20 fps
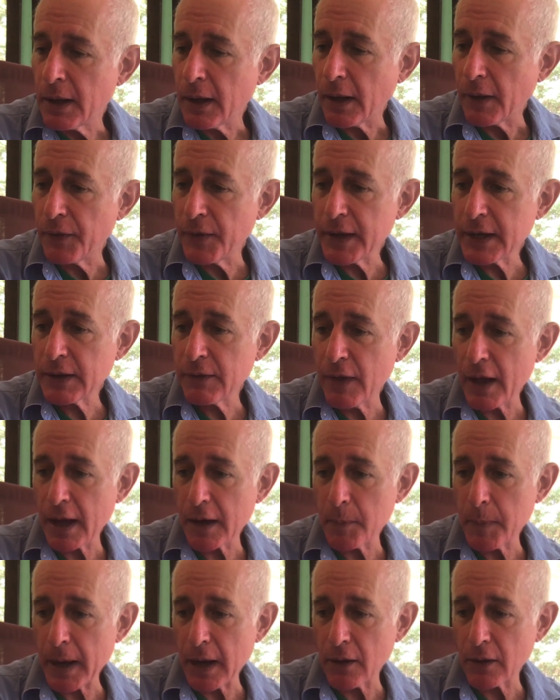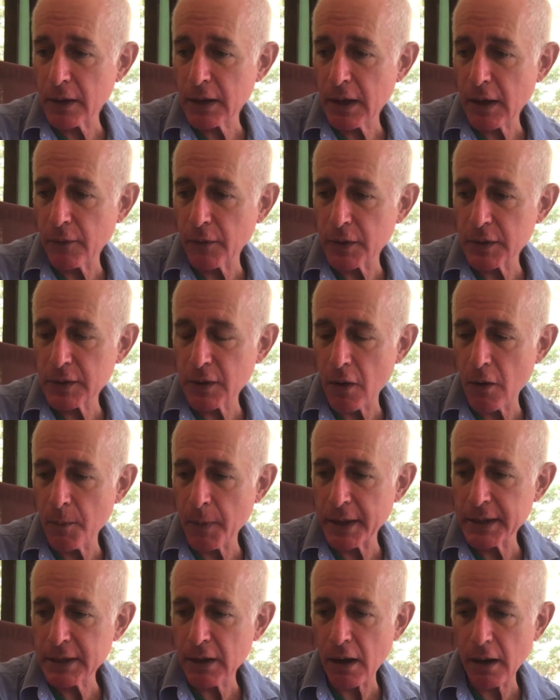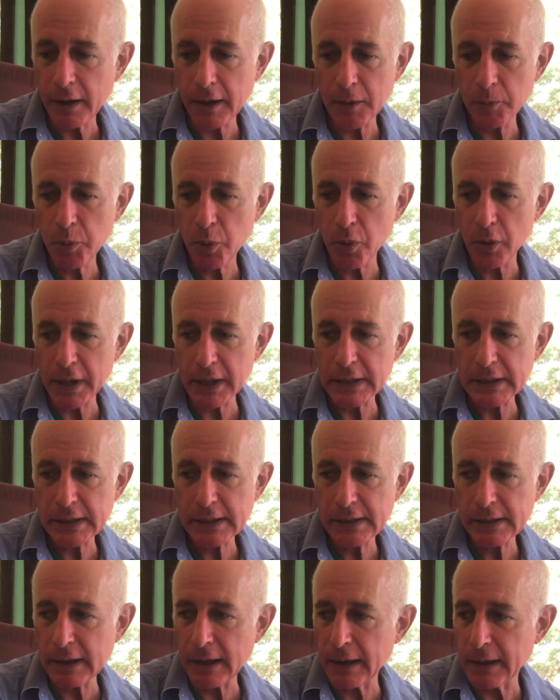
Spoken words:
think that about covers all my talking points.